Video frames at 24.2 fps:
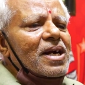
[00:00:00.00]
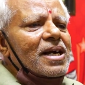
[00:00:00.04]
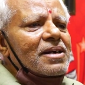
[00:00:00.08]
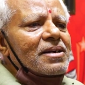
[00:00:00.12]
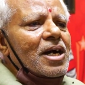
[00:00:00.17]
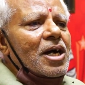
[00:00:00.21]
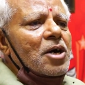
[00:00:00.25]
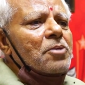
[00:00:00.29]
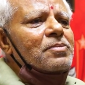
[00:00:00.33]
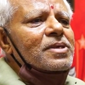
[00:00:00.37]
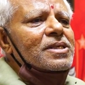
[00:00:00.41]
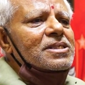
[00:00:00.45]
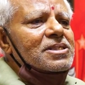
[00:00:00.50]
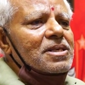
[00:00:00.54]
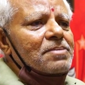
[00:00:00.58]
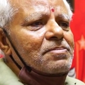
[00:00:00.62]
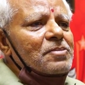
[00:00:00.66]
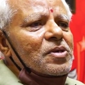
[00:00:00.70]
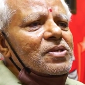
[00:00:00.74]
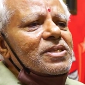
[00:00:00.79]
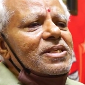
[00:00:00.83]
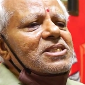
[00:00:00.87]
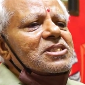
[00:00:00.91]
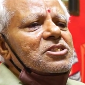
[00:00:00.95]
how much
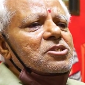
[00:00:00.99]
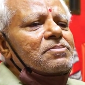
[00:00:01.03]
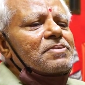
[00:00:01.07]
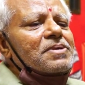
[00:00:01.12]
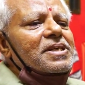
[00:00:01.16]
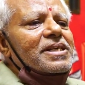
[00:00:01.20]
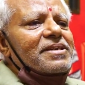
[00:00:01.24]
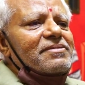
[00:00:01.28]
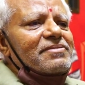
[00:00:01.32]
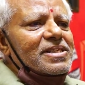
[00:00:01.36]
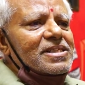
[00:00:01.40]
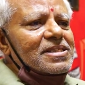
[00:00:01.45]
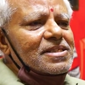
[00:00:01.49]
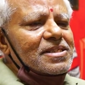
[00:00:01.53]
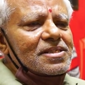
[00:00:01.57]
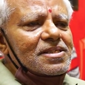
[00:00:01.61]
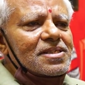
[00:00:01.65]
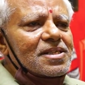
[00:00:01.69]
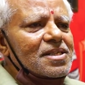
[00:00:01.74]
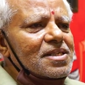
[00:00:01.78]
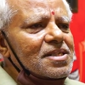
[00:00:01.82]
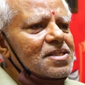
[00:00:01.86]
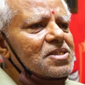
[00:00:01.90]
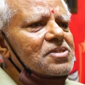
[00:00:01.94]
amount is to be given?
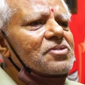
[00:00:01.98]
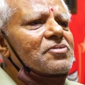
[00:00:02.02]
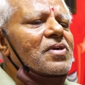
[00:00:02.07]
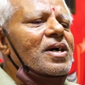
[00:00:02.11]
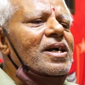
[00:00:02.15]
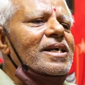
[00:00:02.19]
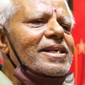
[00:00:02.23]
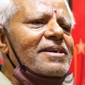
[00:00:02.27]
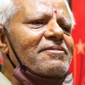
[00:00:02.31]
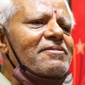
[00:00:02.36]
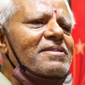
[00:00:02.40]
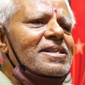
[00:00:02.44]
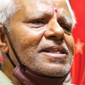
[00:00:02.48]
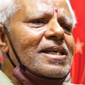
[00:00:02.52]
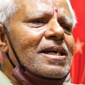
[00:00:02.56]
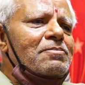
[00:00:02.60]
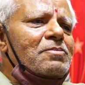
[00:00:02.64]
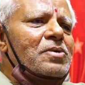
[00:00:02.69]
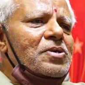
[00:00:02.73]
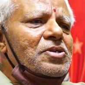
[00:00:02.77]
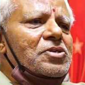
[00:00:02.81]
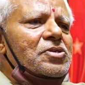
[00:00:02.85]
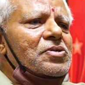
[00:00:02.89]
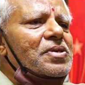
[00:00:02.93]
Whatever the
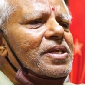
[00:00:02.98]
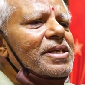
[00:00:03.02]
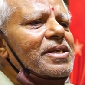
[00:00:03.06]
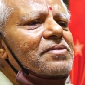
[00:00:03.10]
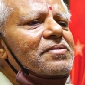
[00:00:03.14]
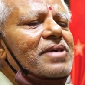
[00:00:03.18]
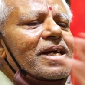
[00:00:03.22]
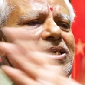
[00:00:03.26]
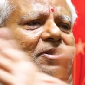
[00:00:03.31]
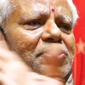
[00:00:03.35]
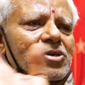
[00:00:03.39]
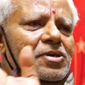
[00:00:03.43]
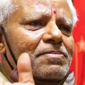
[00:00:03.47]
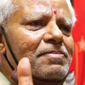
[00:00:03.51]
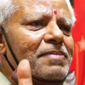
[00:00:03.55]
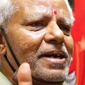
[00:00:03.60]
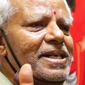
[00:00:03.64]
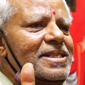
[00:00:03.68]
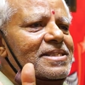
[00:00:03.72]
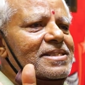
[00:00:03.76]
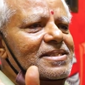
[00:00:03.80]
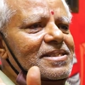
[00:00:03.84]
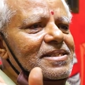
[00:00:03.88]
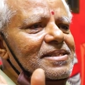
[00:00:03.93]
amount you give, I don't
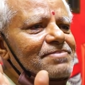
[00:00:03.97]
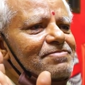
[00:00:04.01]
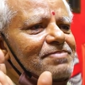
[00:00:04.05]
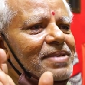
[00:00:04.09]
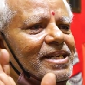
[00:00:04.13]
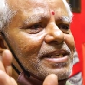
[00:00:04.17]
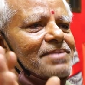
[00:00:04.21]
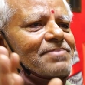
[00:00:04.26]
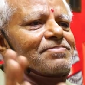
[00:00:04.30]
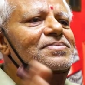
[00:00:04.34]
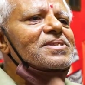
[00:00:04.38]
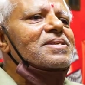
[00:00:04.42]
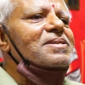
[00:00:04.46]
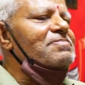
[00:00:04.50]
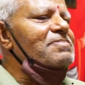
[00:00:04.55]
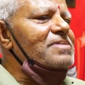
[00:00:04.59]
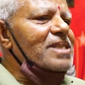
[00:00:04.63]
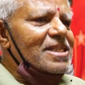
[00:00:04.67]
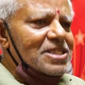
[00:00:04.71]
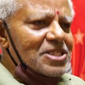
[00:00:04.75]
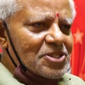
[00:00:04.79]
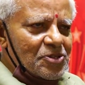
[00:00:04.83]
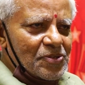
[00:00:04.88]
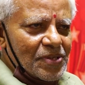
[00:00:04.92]
mind, sir, madam.
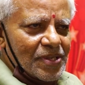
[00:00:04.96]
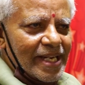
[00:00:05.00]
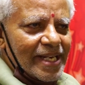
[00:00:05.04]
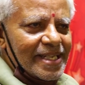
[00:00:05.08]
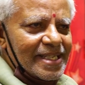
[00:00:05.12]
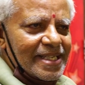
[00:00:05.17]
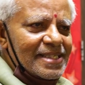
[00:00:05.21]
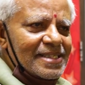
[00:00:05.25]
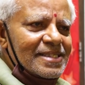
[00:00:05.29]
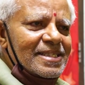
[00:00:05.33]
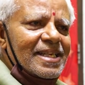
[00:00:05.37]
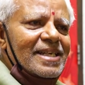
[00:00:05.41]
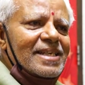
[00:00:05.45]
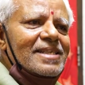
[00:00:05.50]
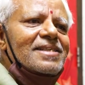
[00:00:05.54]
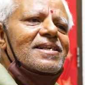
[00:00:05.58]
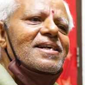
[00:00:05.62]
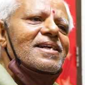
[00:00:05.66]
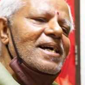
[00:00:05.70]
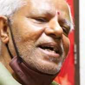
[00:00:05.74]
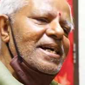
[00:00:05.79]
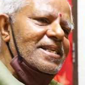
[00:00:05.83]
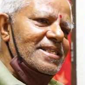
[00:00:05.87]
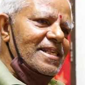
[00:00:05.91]
Just you get inside,
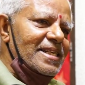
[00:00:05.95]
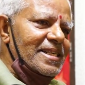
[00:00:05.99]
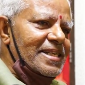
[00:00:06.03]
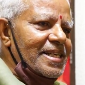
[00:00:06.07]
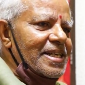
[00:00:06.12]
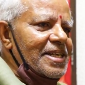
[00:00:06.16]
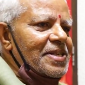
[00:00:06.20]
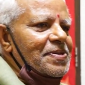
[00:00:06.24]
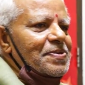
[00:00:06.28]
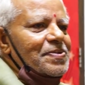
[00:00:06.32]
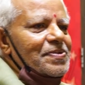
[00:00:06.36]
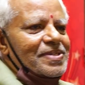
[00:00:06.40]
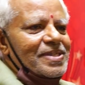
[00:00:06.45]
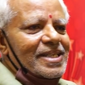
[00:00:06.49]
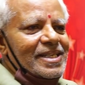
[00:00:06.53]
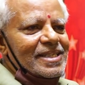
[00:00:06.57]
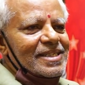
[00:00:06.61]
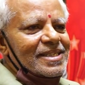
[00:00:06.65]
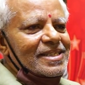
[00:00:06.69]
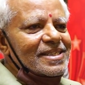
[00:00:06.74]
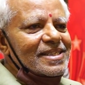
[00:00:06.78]
I shall take you there.